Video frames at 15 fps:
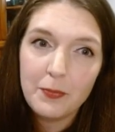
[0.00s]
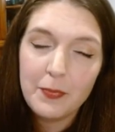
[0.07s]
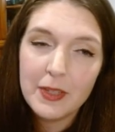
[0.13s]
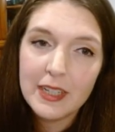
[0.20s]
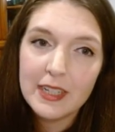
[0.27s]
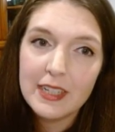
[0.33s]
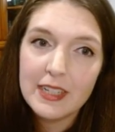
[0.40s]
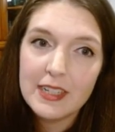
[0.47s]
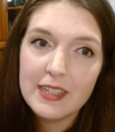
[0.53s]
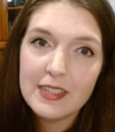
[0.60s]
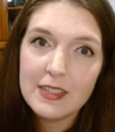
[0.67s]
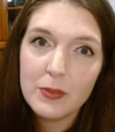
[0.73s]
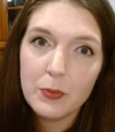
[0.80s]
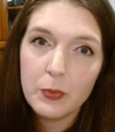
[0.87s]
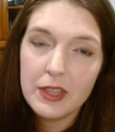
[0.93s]

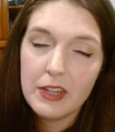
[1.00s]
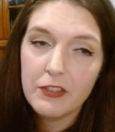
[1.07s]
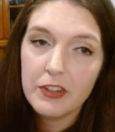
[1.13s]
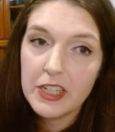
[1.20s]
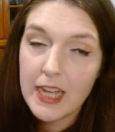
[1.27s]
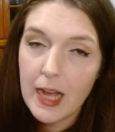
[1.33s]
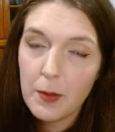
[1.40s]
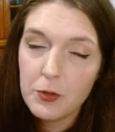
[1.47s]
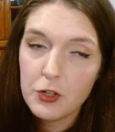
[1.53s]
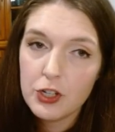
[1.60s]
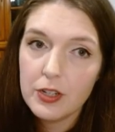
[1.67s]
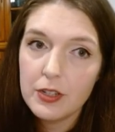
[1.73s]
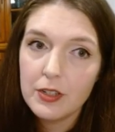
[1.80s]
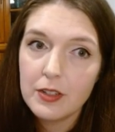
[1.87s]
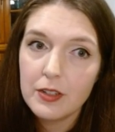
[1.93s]
Because when they
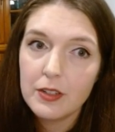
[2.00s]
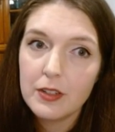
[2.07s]
recapture,